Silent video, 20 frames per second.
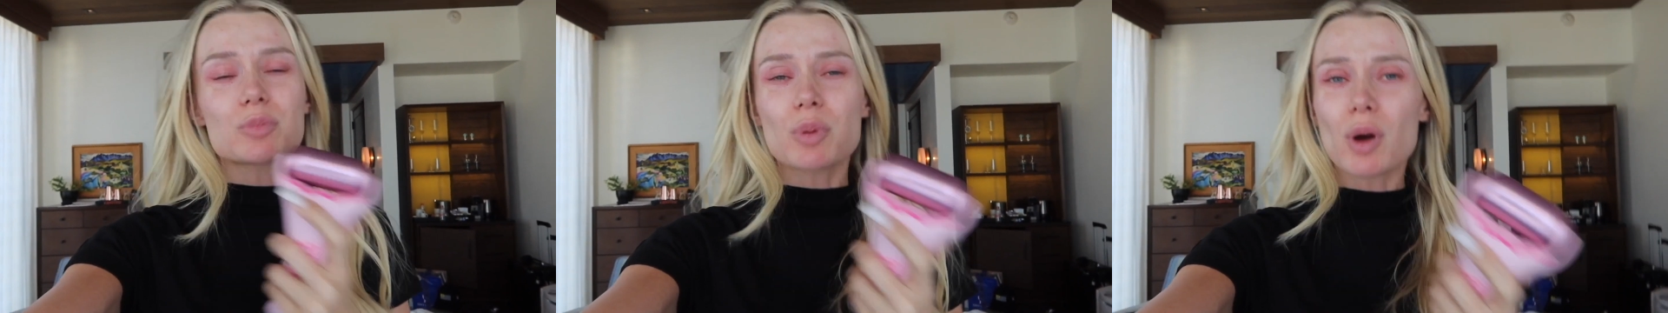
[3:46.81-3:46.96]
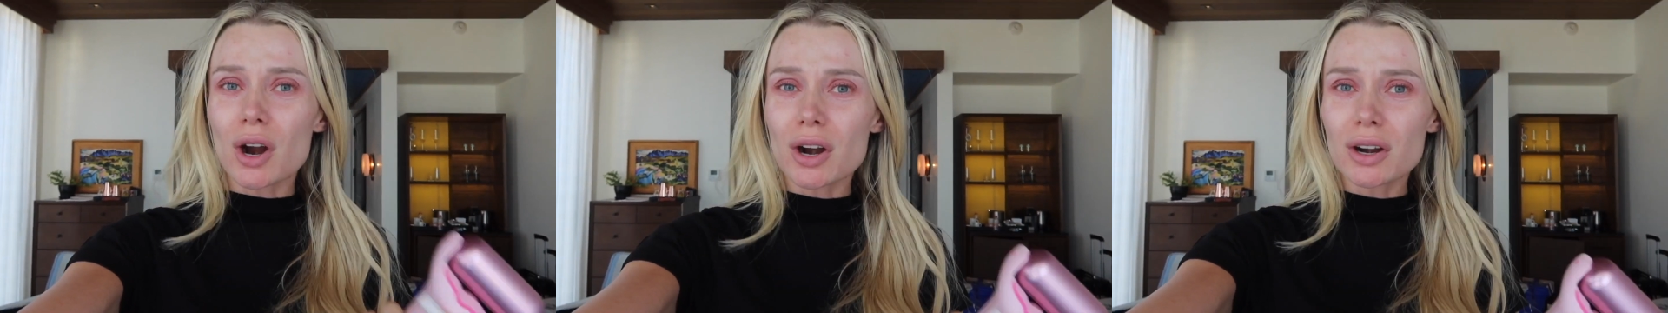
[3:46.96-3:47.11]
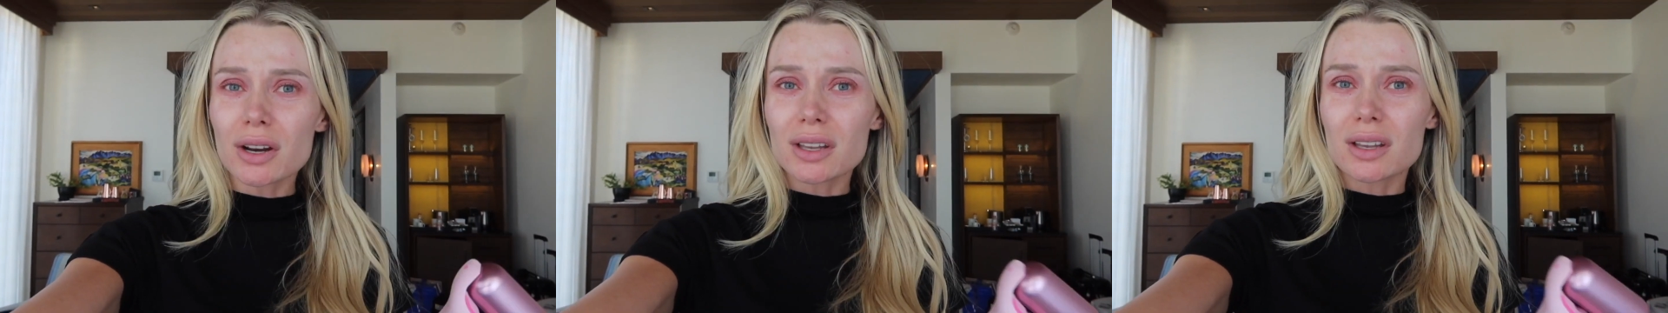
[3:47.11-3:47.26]

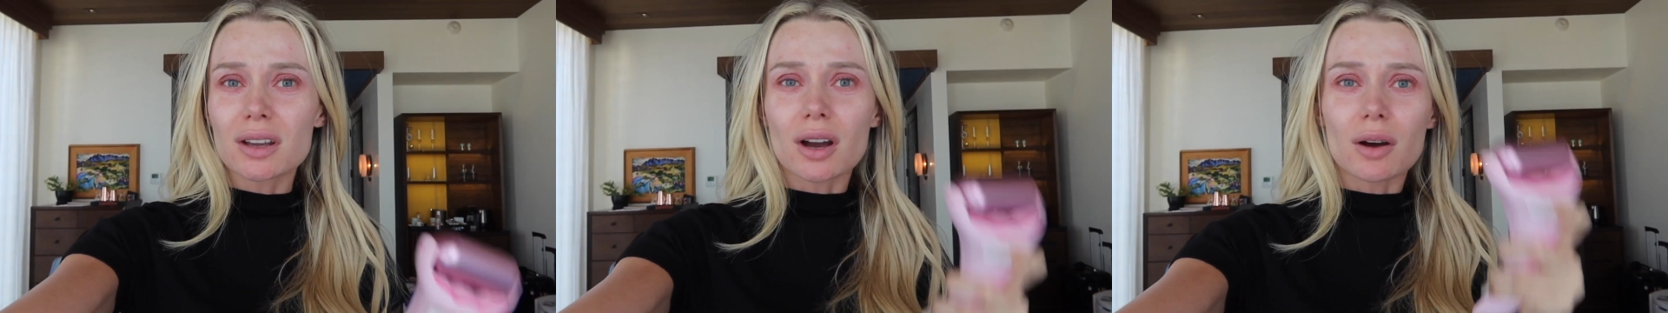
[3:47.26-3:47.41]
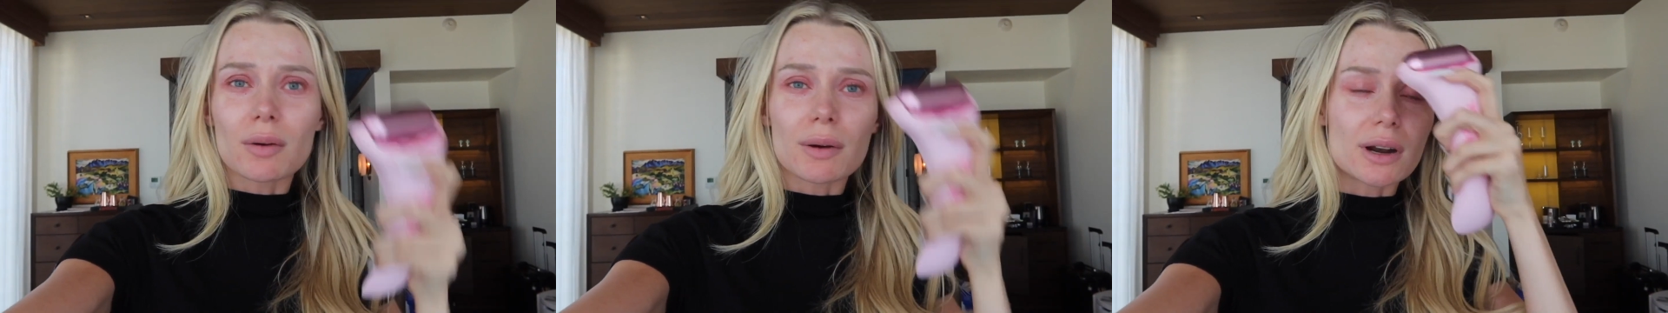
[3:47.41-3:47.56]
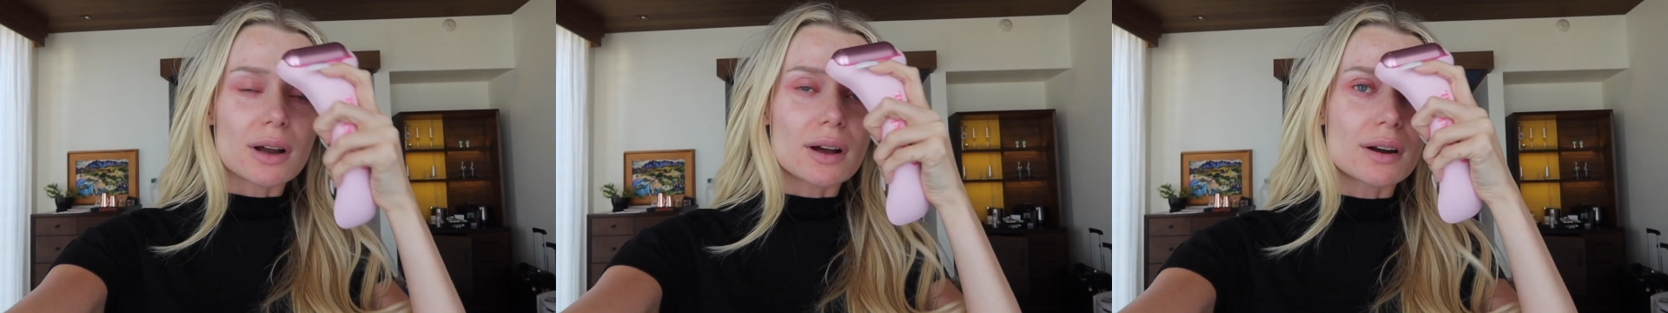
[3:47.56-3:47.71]
partying
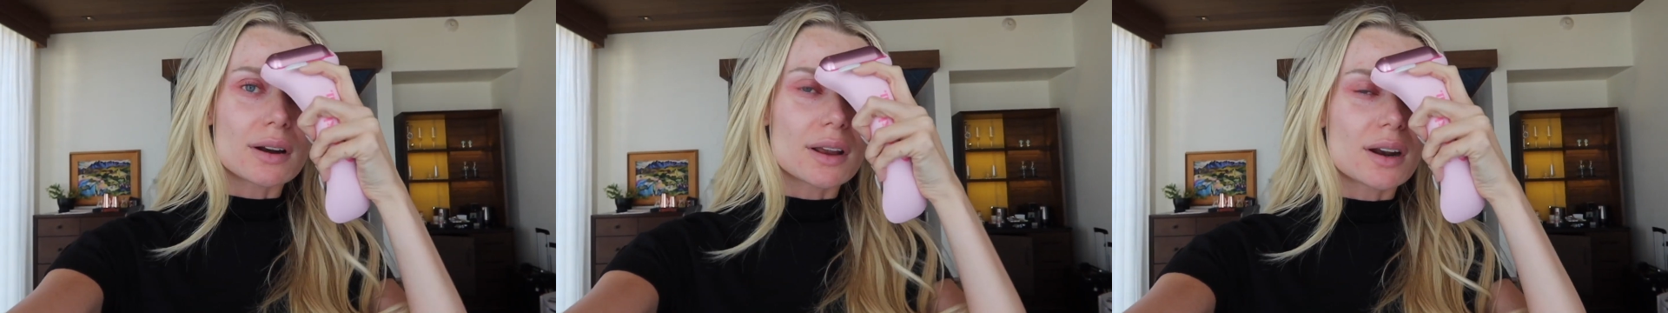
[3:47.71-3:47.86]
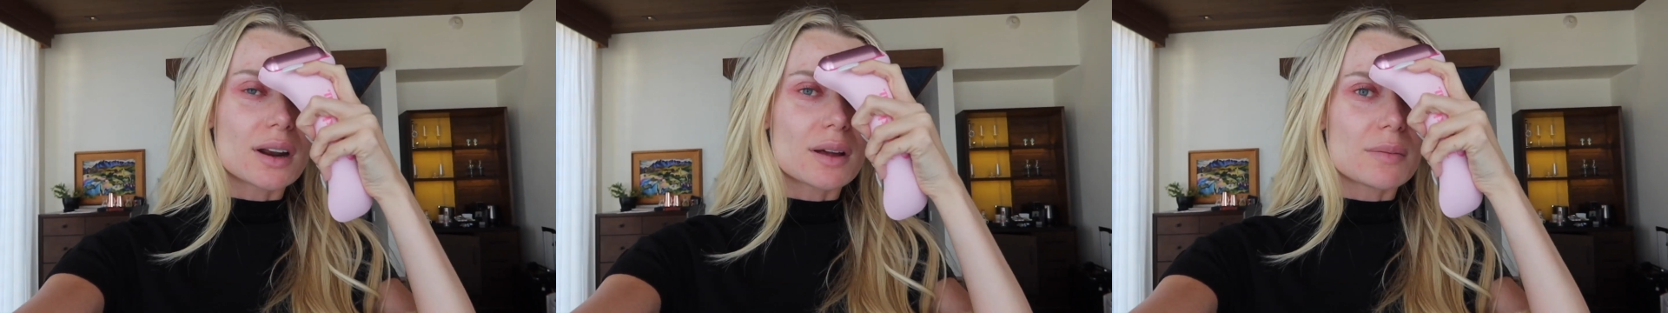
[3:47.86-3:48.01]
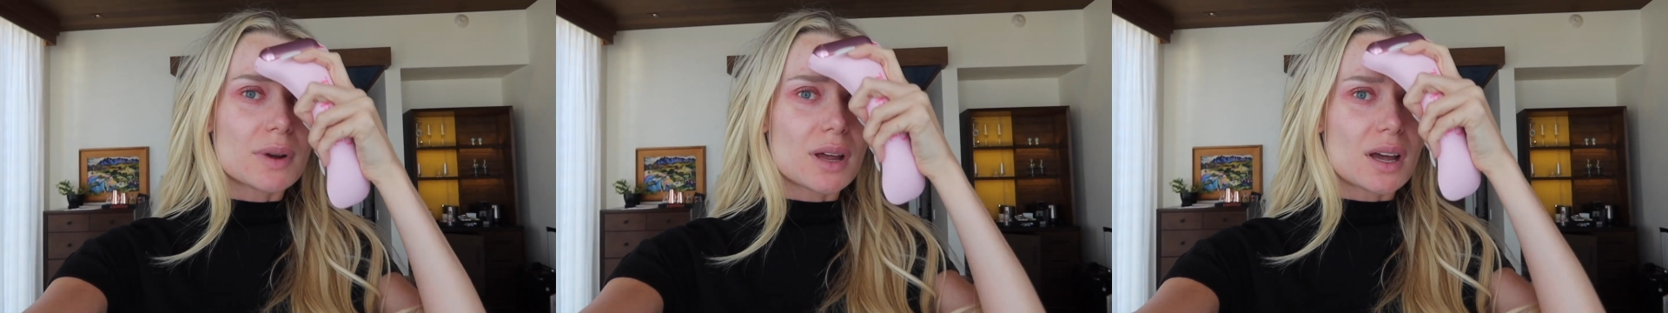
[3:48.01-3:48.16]
going on and
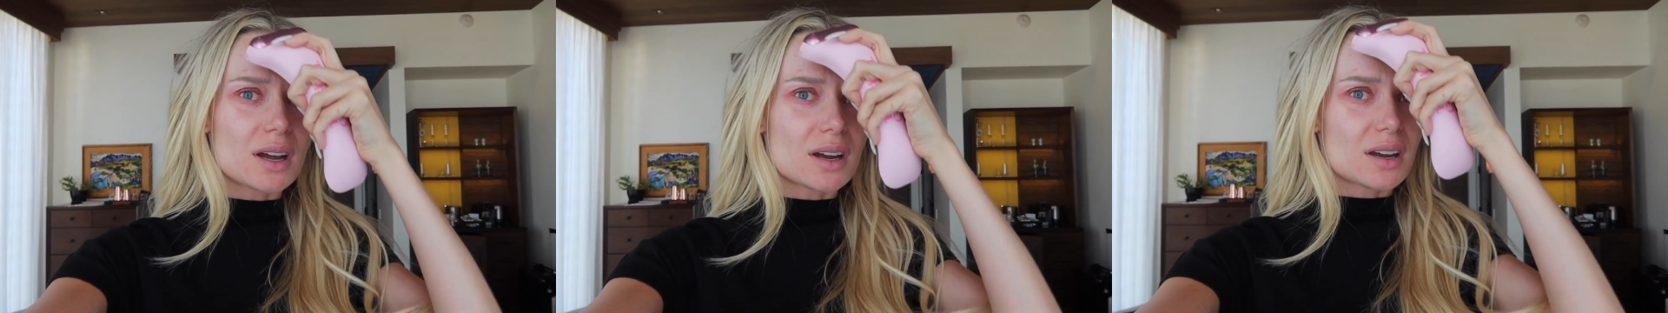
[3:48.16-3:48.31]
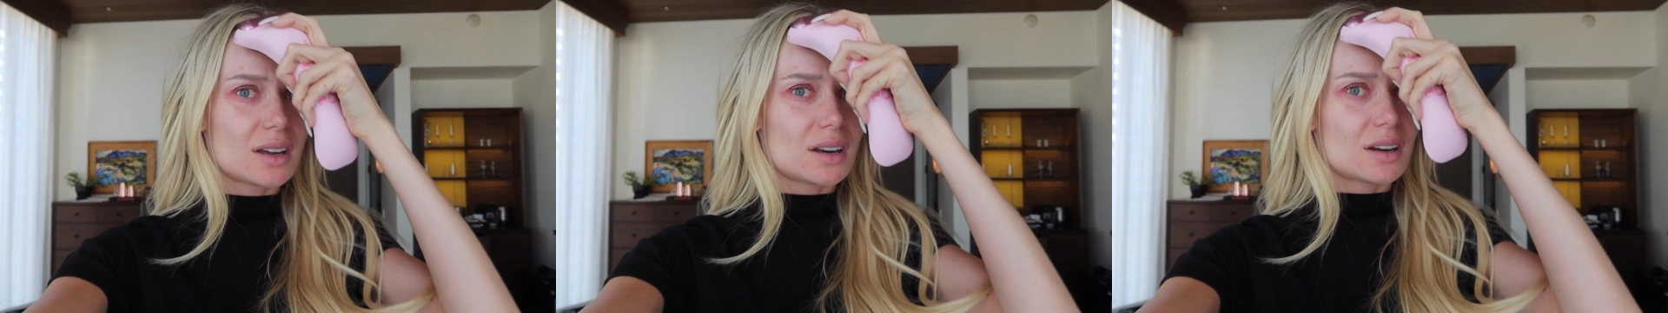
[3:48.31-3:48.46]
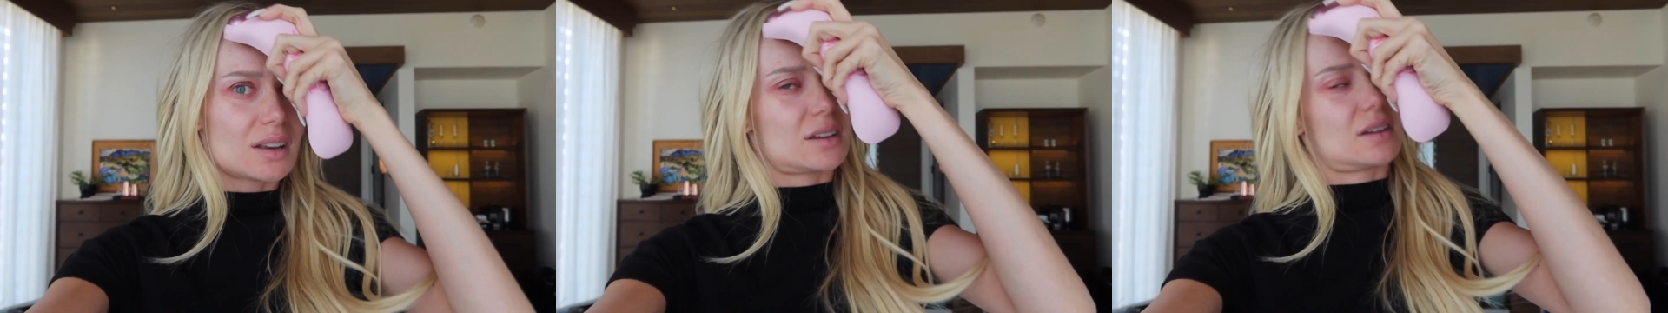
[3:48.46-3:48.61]
I'm not
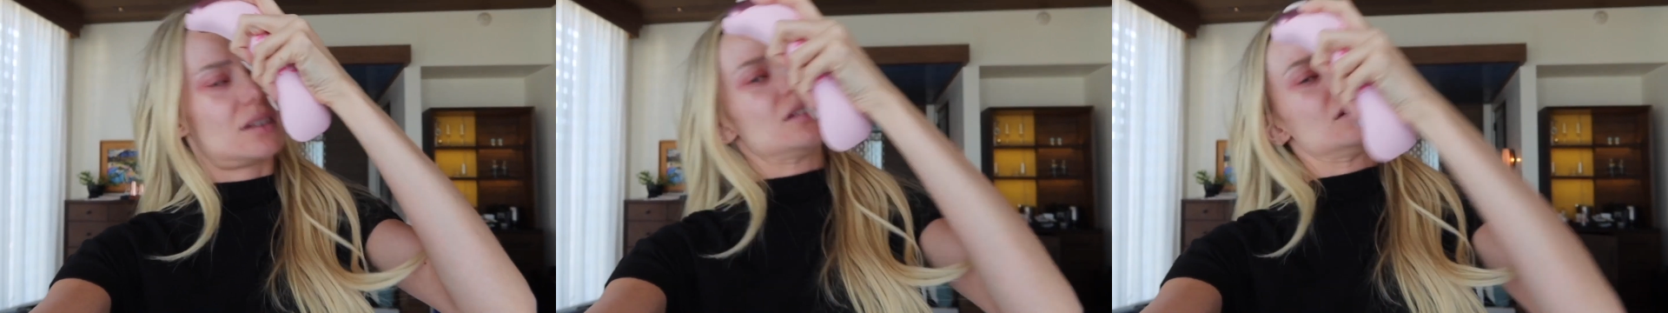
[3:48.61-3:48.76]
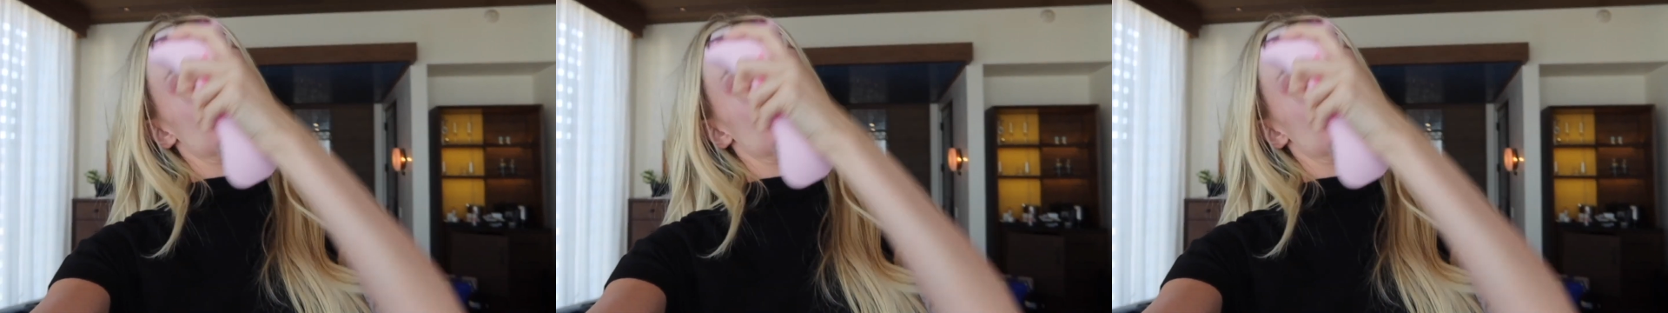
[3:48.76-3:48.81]
gonna